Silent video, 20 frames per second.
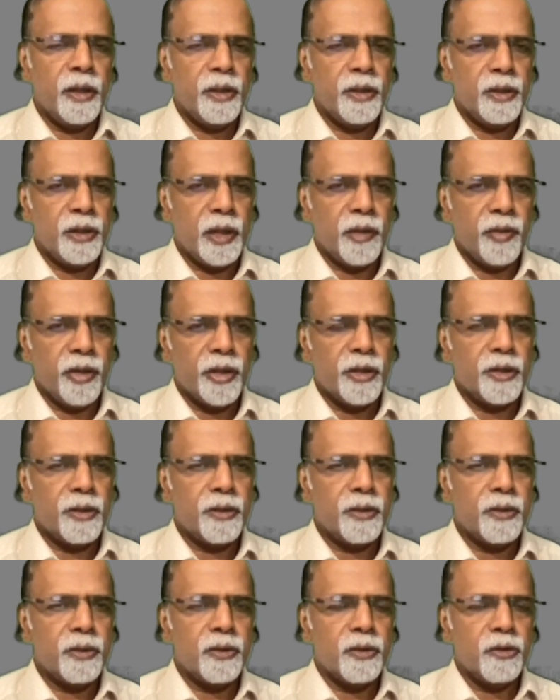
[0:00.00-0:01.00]

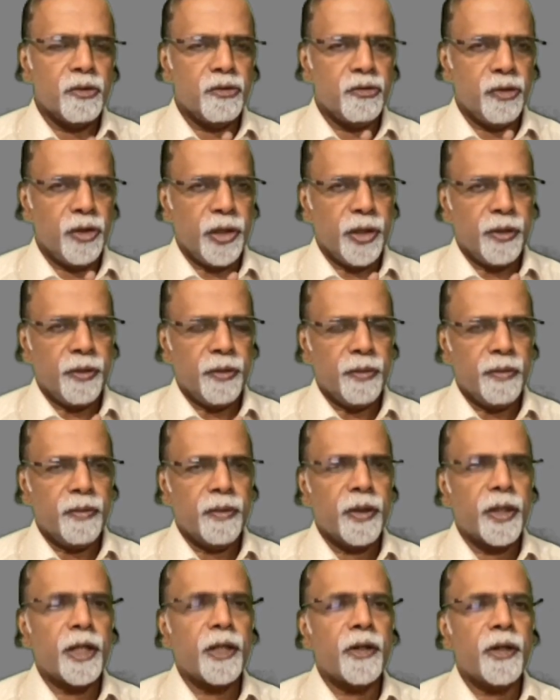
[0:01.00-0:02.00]
7:5.
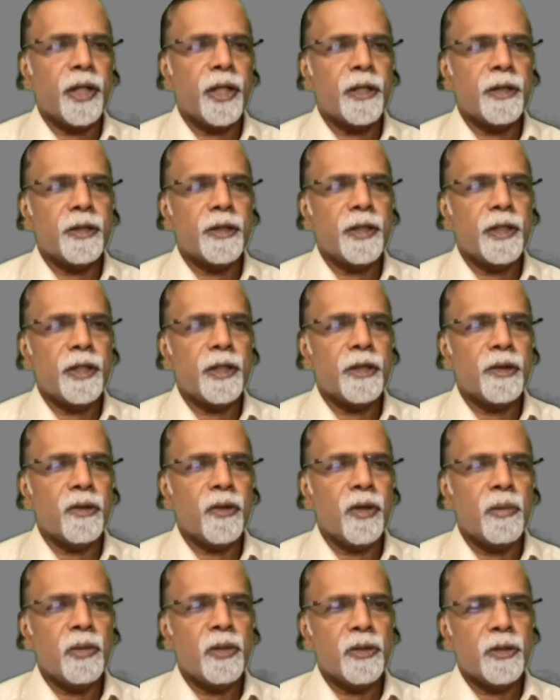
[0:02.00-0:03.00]
Here you can see it is
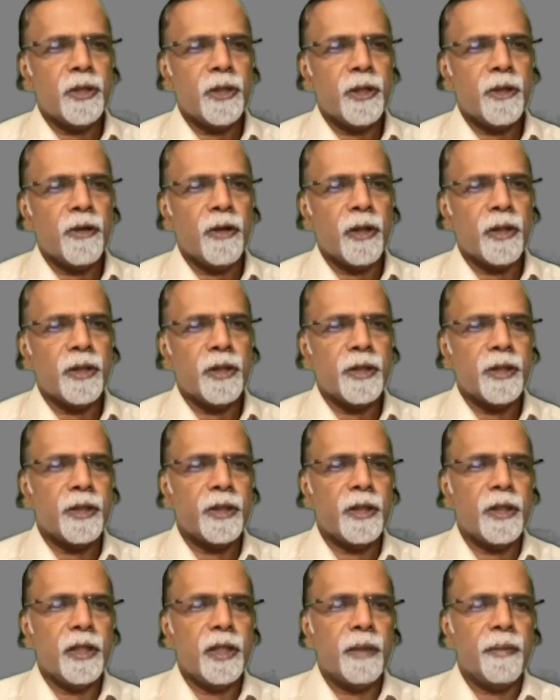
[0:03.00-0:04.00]
almost equal. This
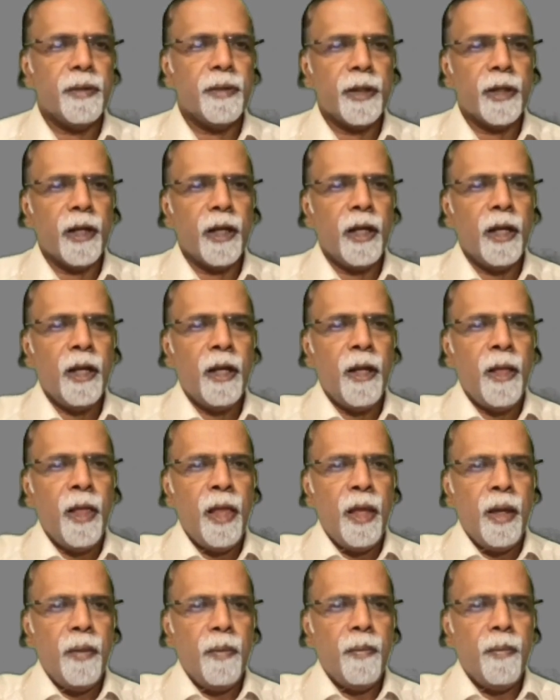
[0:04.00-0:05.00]
is the typical
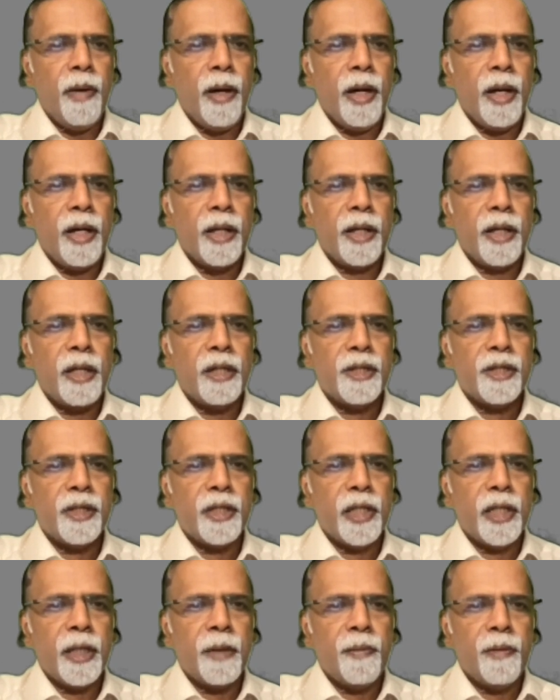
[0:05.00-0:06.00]
barrel
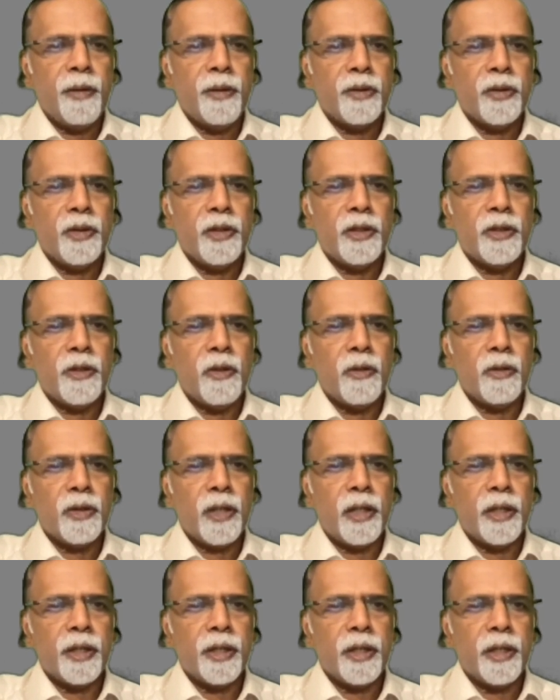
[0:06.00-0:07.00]
shape. So this looks
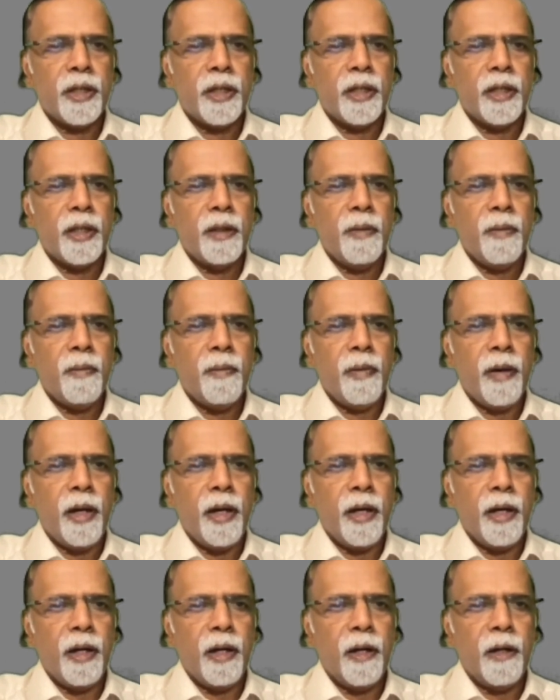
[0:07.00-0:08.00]
like a
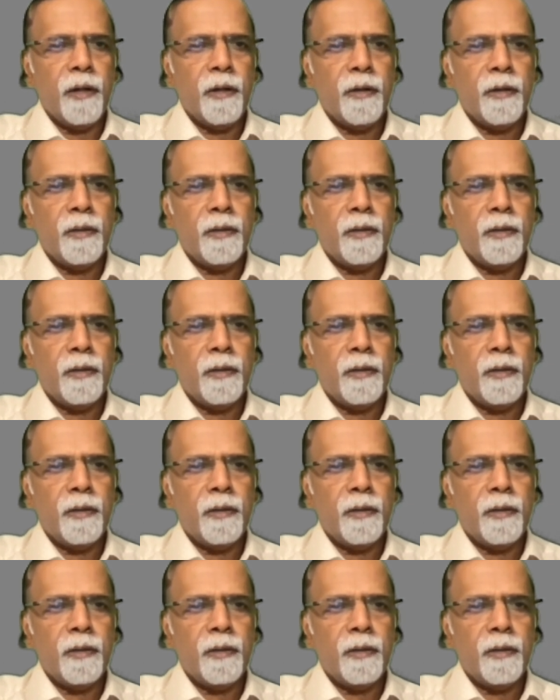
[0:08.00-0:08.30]
barrel